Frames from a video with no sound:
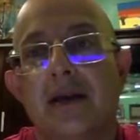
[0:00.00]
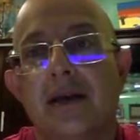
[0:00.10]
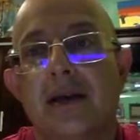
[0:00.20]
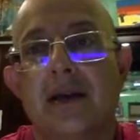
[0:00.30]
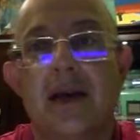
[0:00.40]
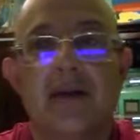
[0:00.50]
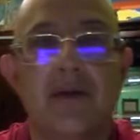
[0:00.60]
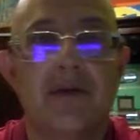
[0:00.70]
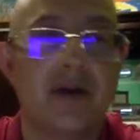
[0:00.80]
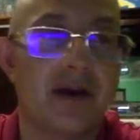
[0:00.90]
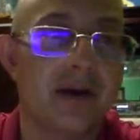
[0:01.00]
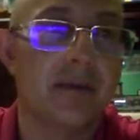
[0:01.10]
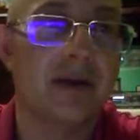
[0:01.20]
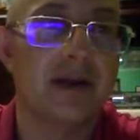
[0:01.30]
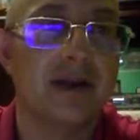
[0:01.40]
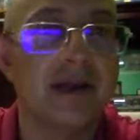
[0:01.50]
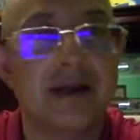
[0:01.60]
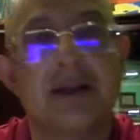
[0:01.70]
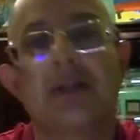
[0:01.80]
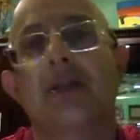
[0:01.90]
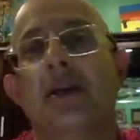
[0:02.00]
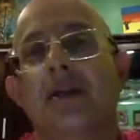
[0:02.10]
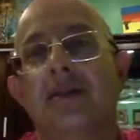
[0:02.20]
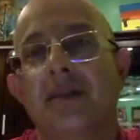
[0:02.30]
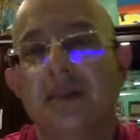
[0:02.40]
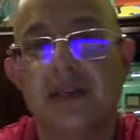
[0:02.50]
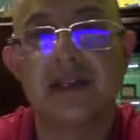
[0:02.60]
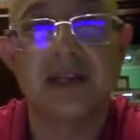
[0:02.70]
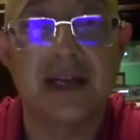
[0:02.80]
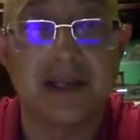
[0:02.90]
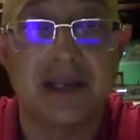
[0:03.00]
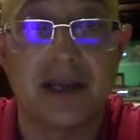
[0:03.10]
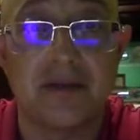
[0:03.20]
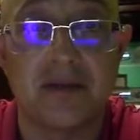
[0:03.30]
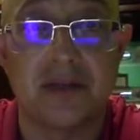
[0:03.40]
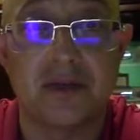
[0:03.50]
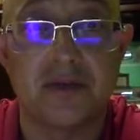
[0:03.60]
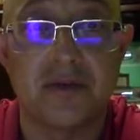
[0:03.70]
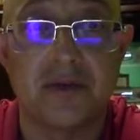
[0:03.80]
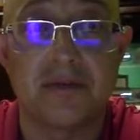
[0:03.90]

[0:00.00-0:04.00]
he have a very bad English, and they think they can take advantage of him.